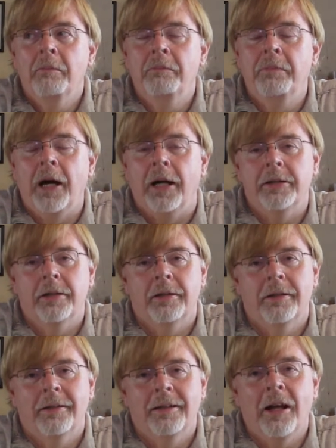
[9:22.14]
But
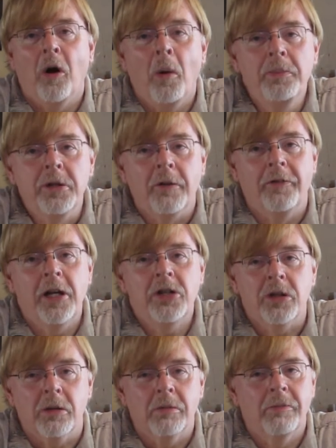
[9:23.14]

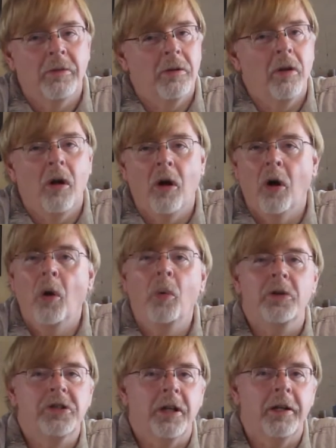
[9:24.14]
observation,
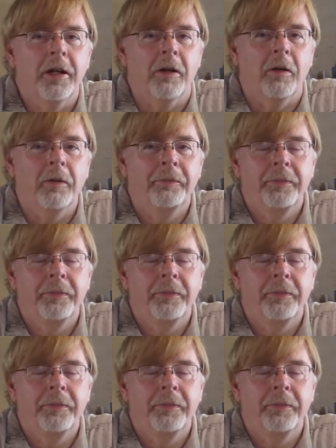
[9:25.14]
always critical,